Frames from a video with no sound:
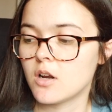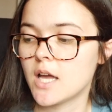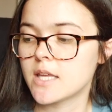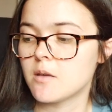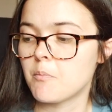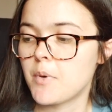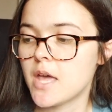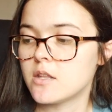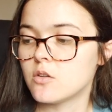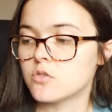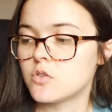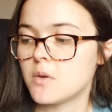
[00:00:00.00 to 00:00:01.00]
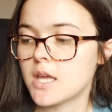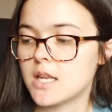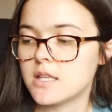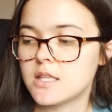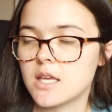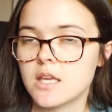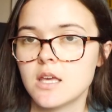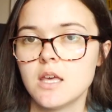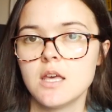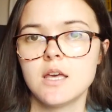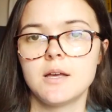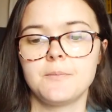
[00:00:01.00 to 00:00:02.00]
lying in bed, not doing anything,
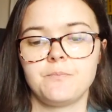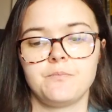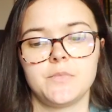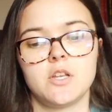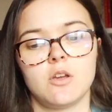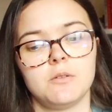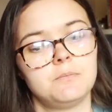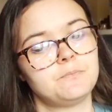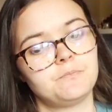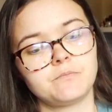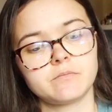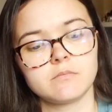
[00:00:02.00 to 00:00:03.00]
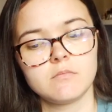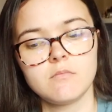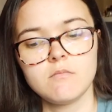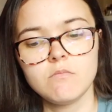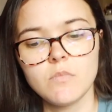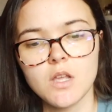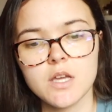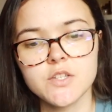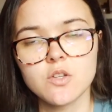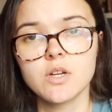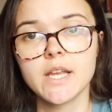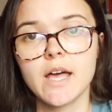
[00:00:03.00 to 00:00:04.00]
you know, it's
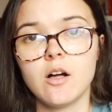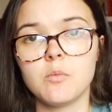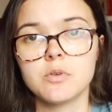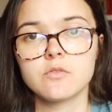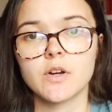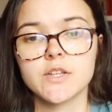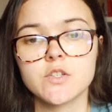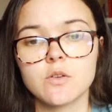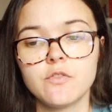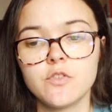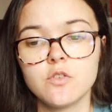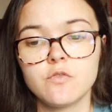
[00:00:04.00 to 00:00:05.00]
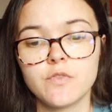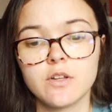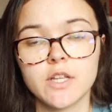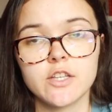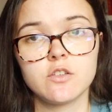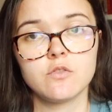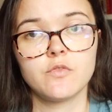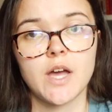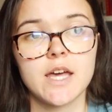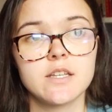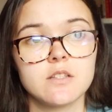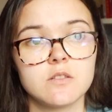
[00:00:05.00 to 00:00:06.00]
not going to help, right? So if you feel like you've
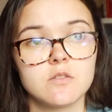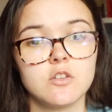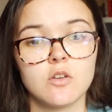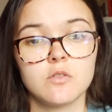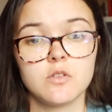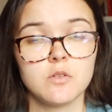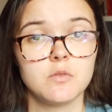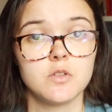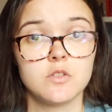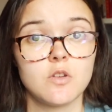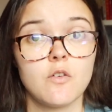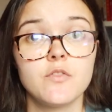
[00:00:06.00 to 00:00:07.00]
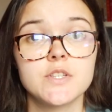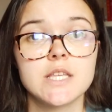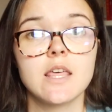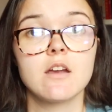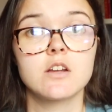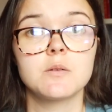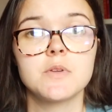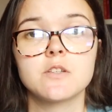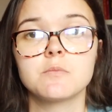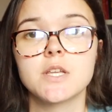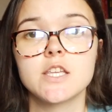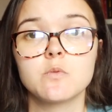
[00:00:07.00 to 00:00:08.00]
had it, you know, obviously there are going to be
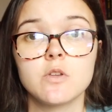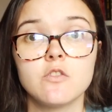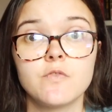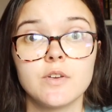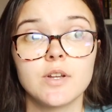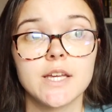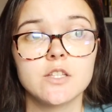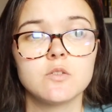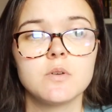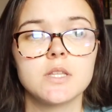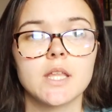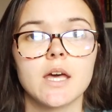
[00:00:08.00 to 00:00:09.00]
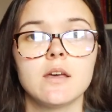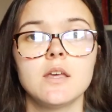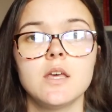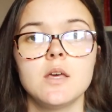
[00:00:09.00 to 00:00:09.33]
some days where you feel like doing that,